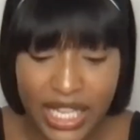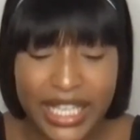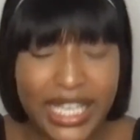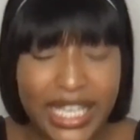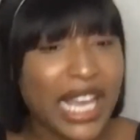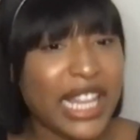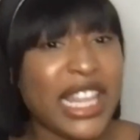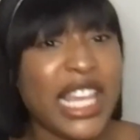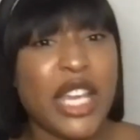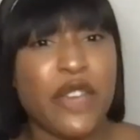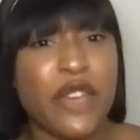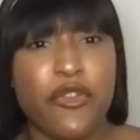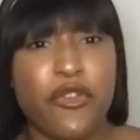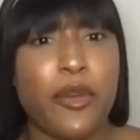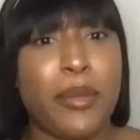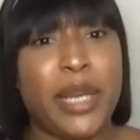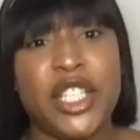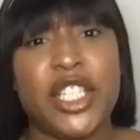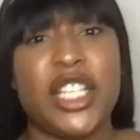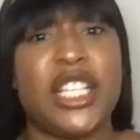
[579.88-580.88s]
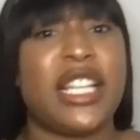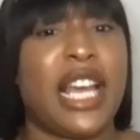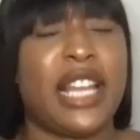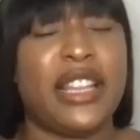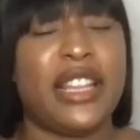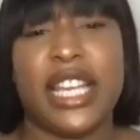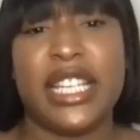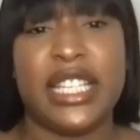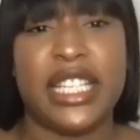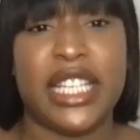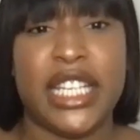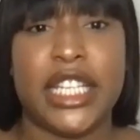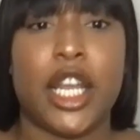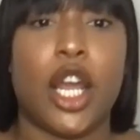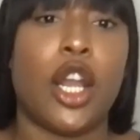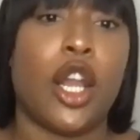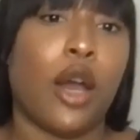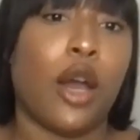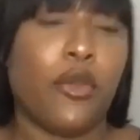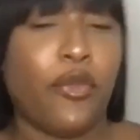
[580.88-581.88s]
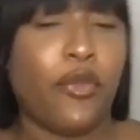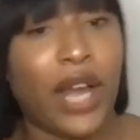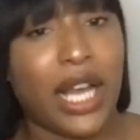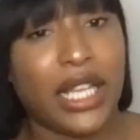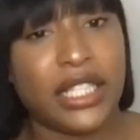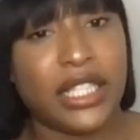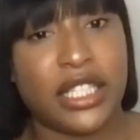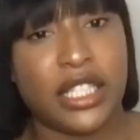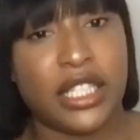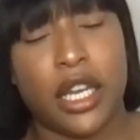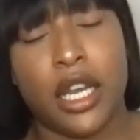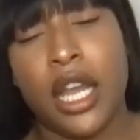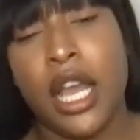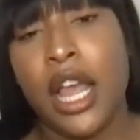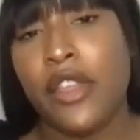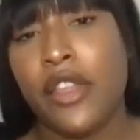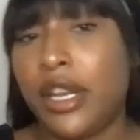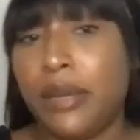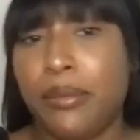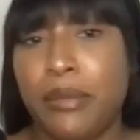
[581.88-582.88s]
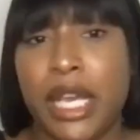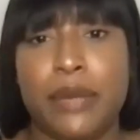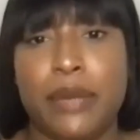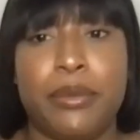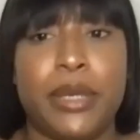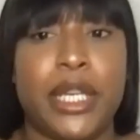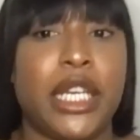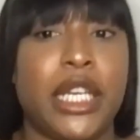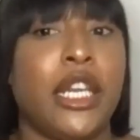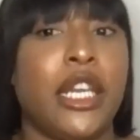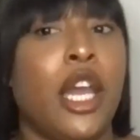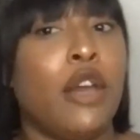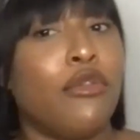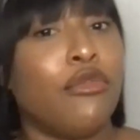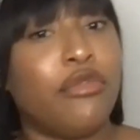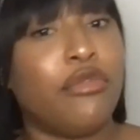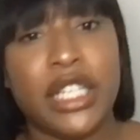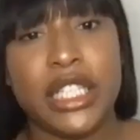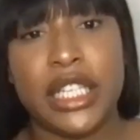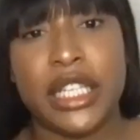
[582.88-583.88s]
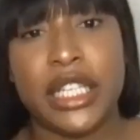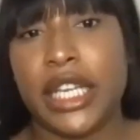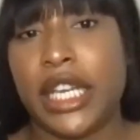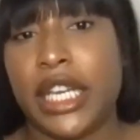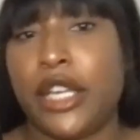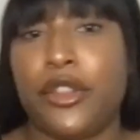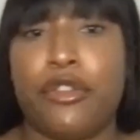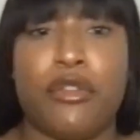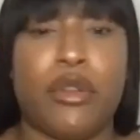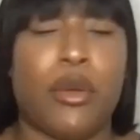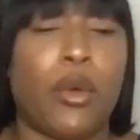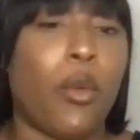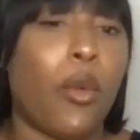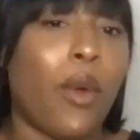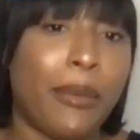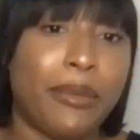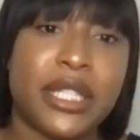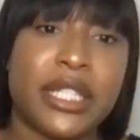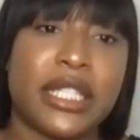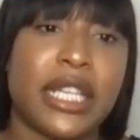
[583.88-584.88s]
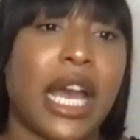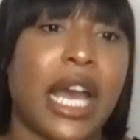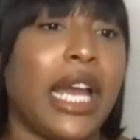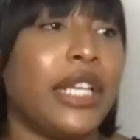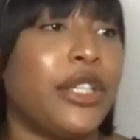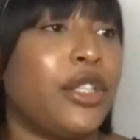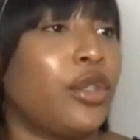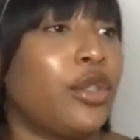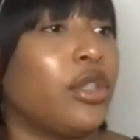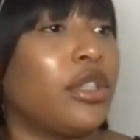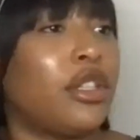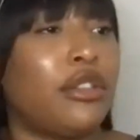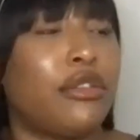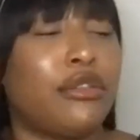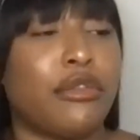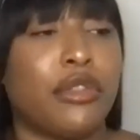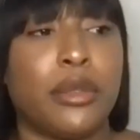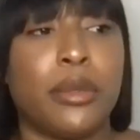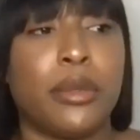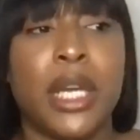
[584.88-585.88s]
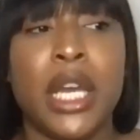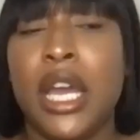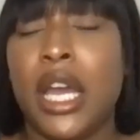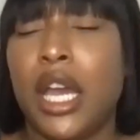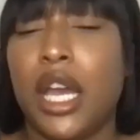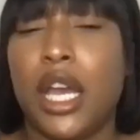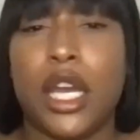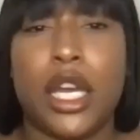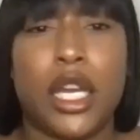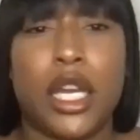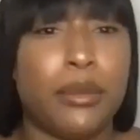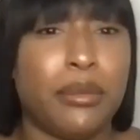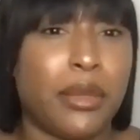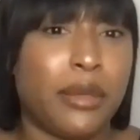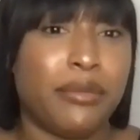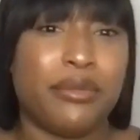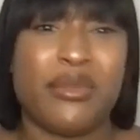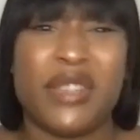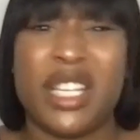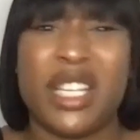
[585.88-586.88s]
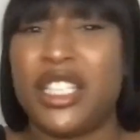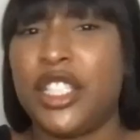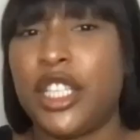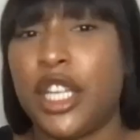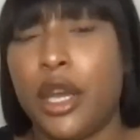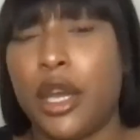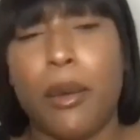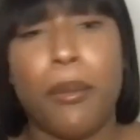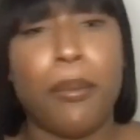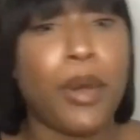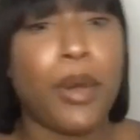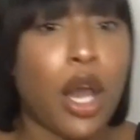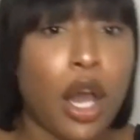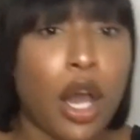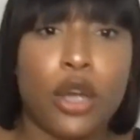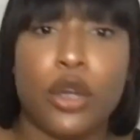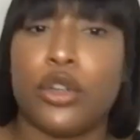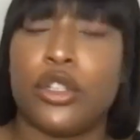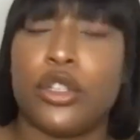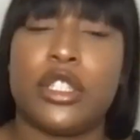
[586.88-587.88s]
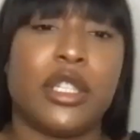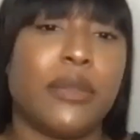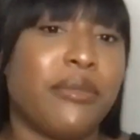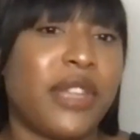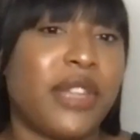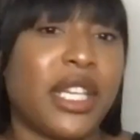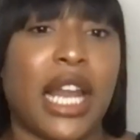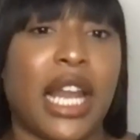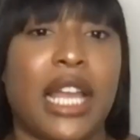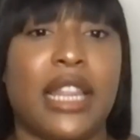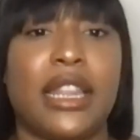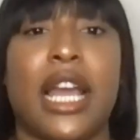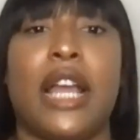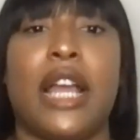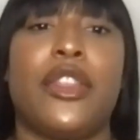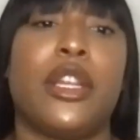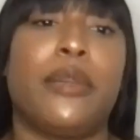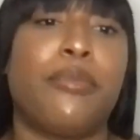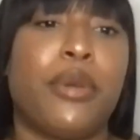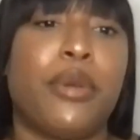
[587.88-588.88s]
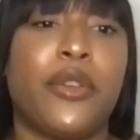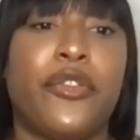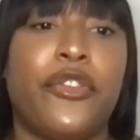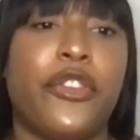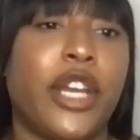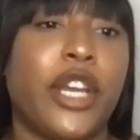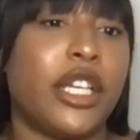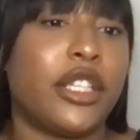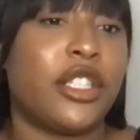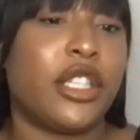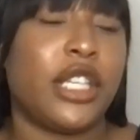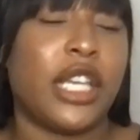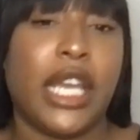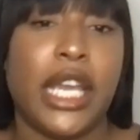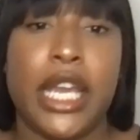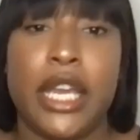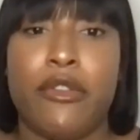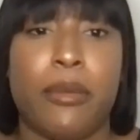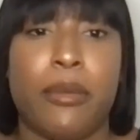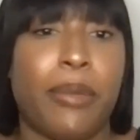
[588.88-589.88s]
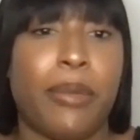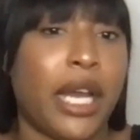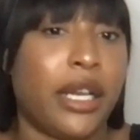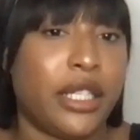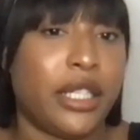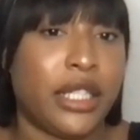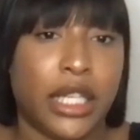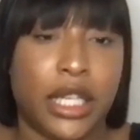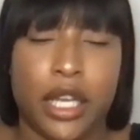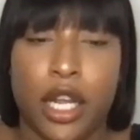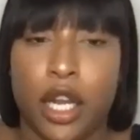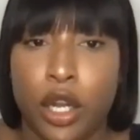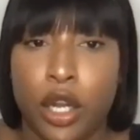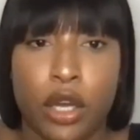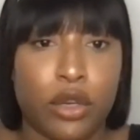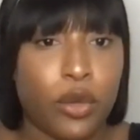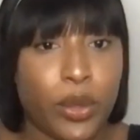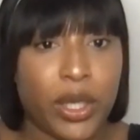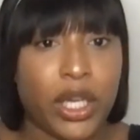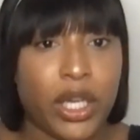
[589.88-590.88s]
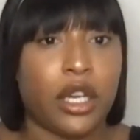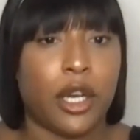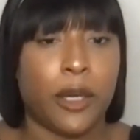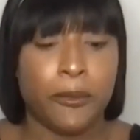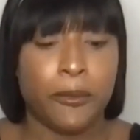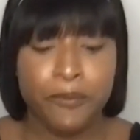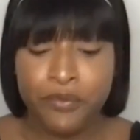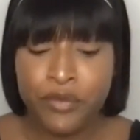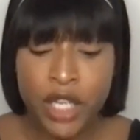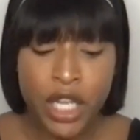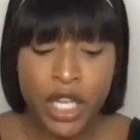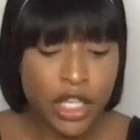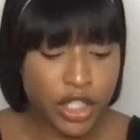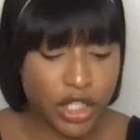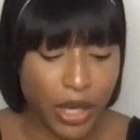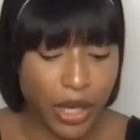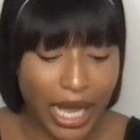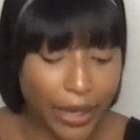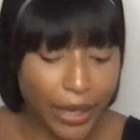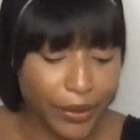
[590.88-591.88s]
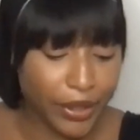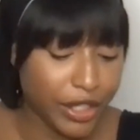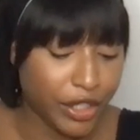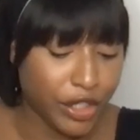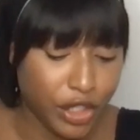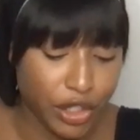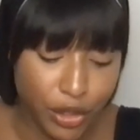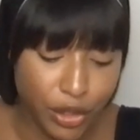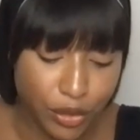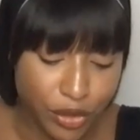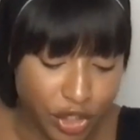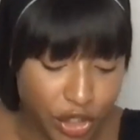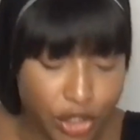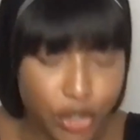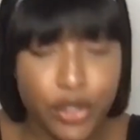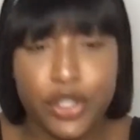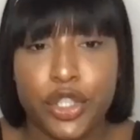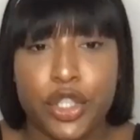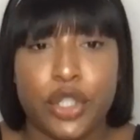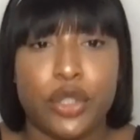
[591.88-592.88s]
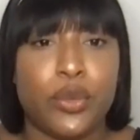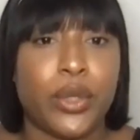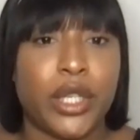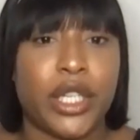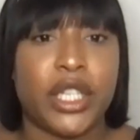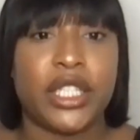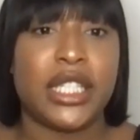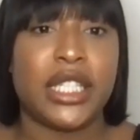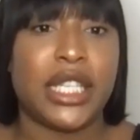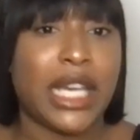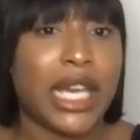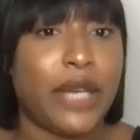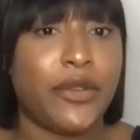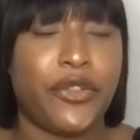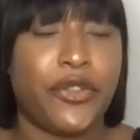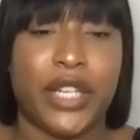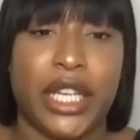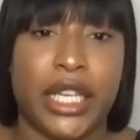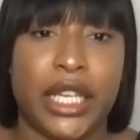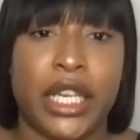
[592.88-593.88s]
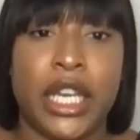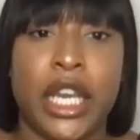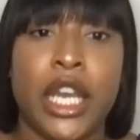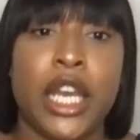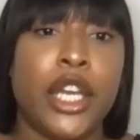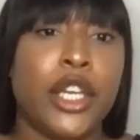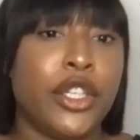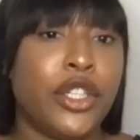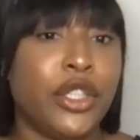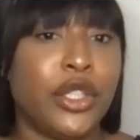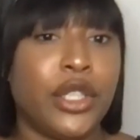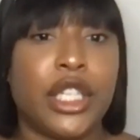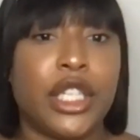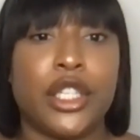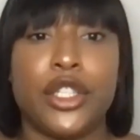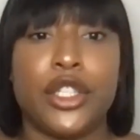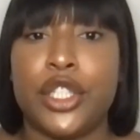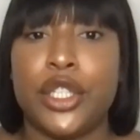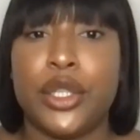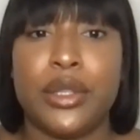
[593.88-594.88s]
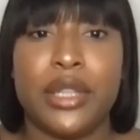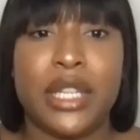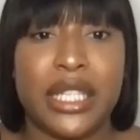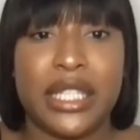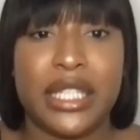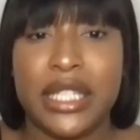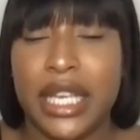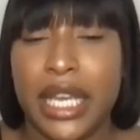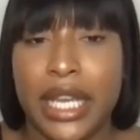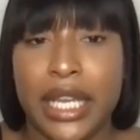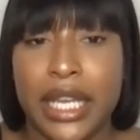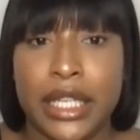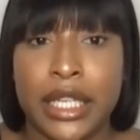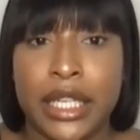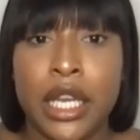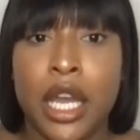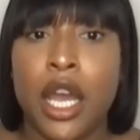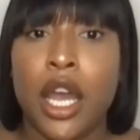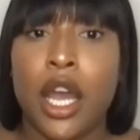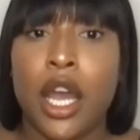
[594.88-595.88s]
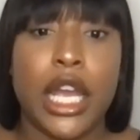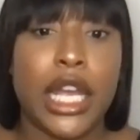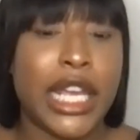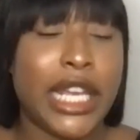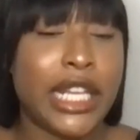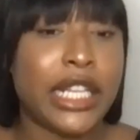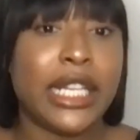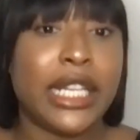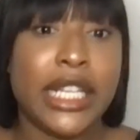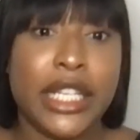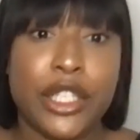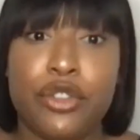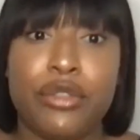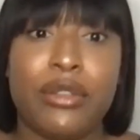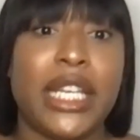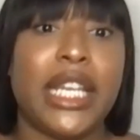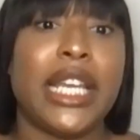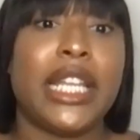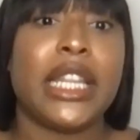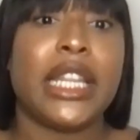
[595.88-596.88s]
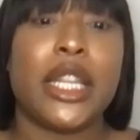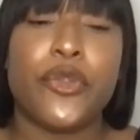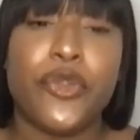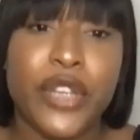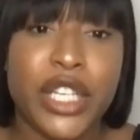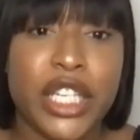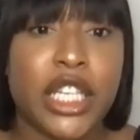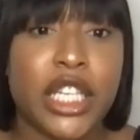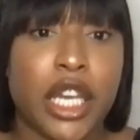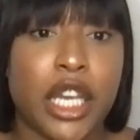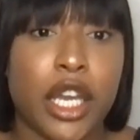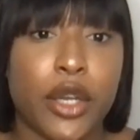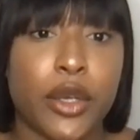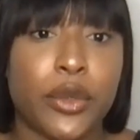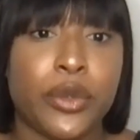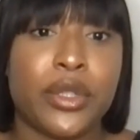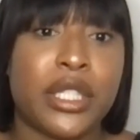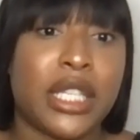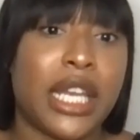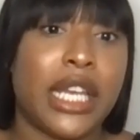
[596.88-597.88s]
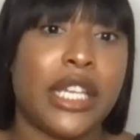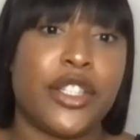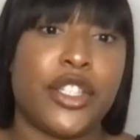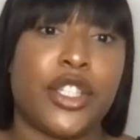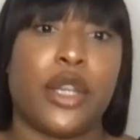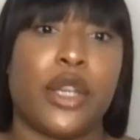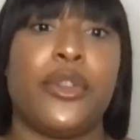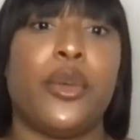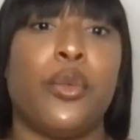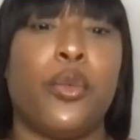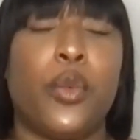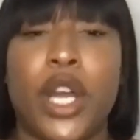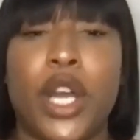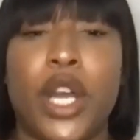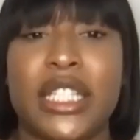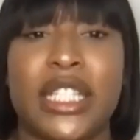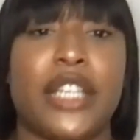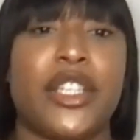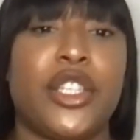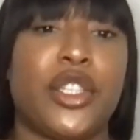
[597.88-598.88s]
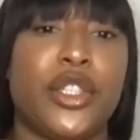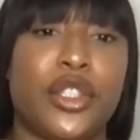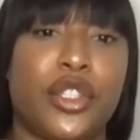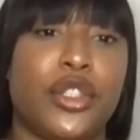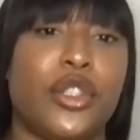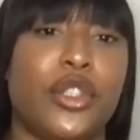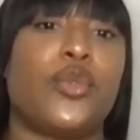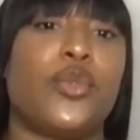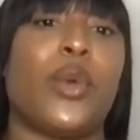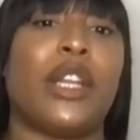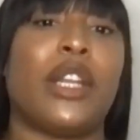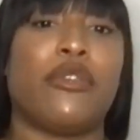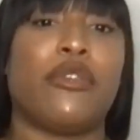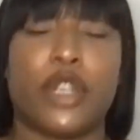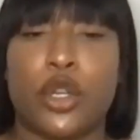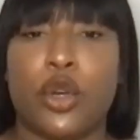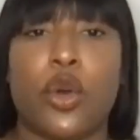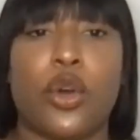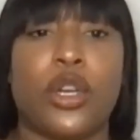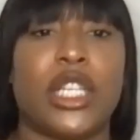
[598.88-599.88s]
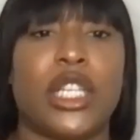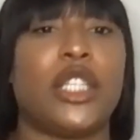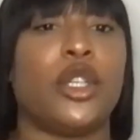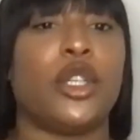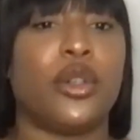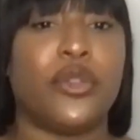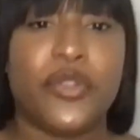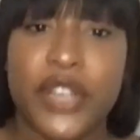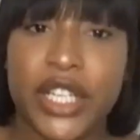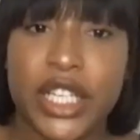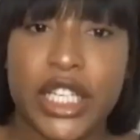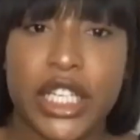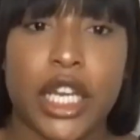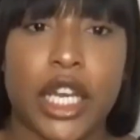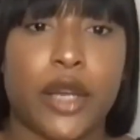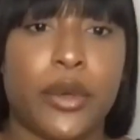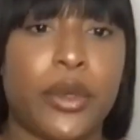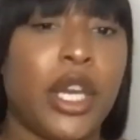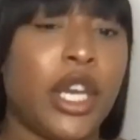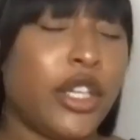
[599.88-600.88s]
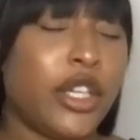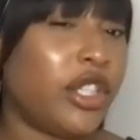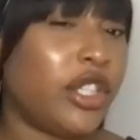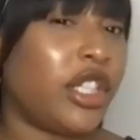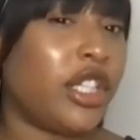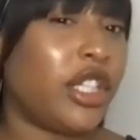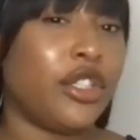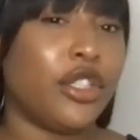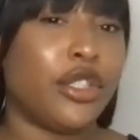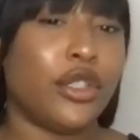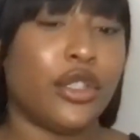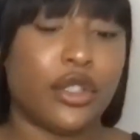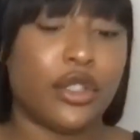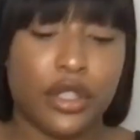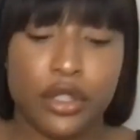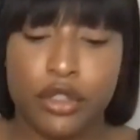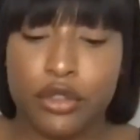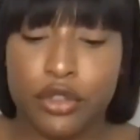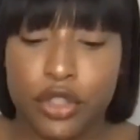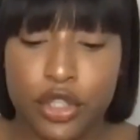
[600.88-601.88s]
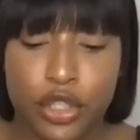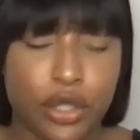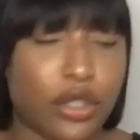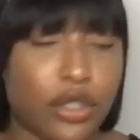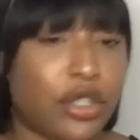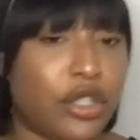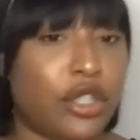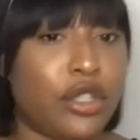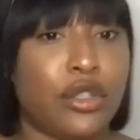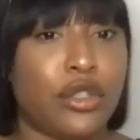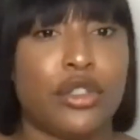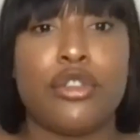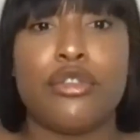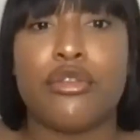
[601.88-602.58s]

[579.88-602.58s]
get the information that they need a lot faster than maybe reading it through a website or through a blog or something like that, they'd prefer to hear about it a lot quicker. So how can you choose your words carefully? You can do this in literally in the videos. So the words that you use when recording your video, you can choose to use